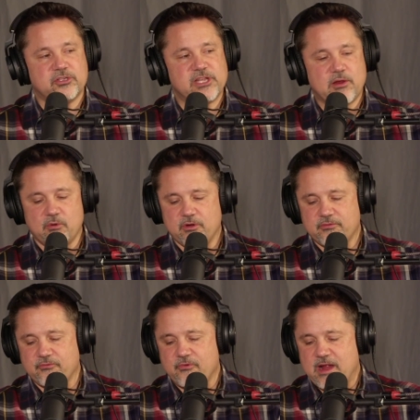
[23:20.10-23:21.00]
like we're
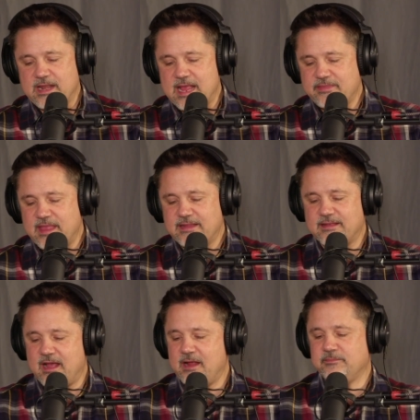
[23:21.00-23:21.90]
right at that
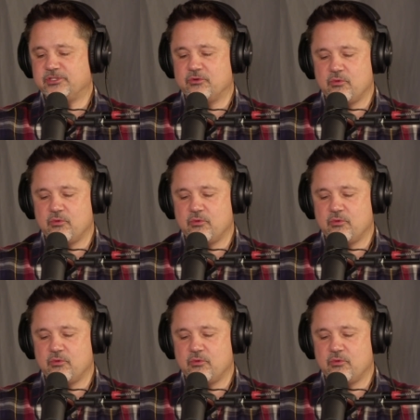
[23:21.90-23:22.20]
time. So yeah.